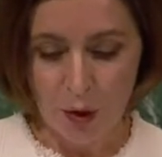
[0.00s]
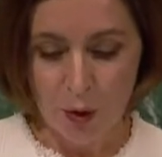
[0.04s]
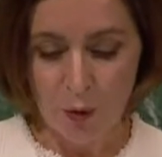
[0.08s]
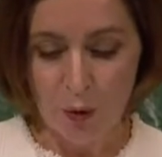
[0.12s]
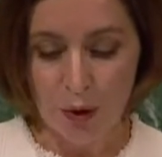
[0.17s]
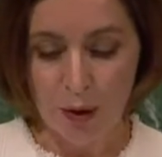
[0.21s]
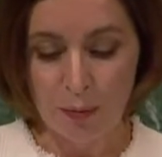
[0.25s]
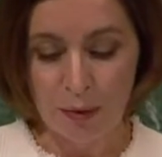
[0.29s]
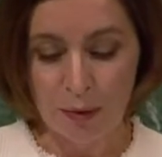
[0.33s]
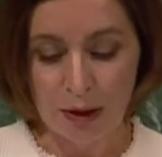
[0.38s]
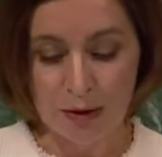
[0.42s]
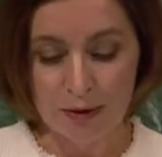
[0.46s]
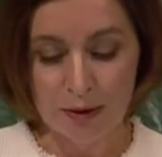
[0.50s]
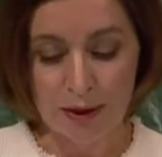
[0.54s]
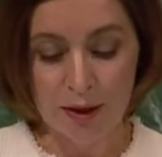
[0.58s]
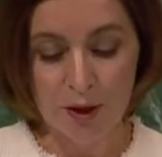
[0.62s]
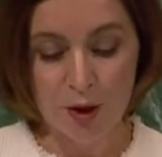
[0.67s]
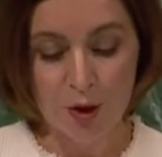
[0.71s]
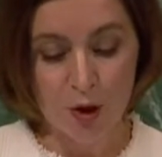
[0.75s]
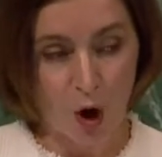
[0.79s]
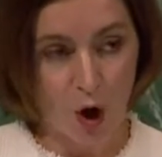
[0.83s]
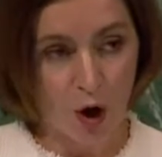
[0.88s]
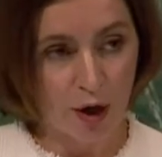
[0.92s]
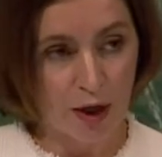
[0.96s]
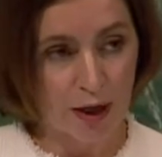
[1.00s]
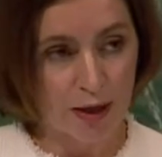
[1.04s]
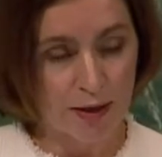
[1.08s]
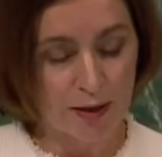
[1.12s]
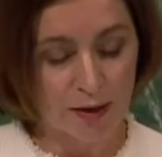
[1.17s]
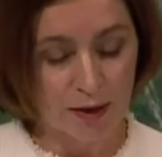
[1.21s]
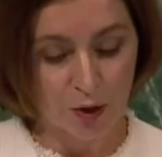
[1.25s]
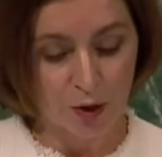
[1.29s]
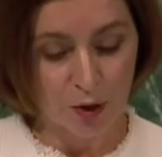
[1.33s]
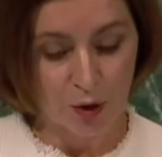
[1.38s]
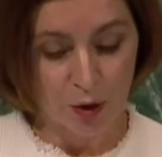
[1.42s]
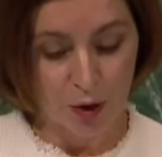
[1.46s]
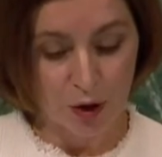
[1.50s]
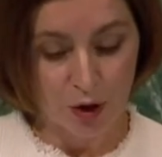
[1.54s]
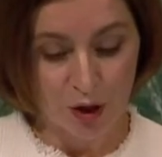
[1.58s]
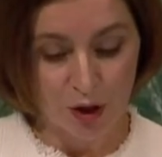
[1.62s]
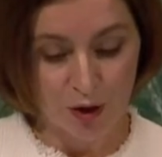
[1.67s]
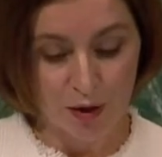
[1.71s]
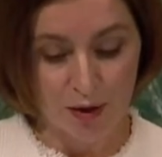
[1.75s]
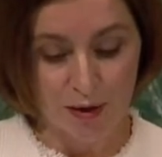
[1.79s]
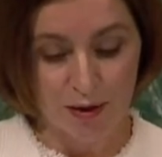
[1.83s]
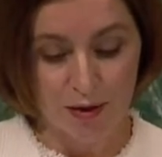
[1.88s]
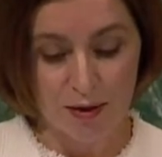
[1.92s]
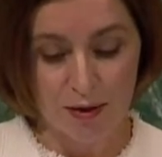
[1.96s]
We are building stronger
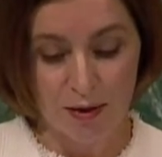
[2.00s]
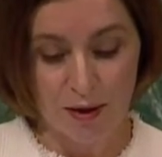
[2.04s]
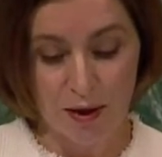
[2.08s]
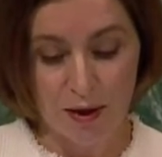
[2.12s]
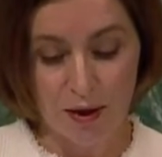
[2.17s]
institutions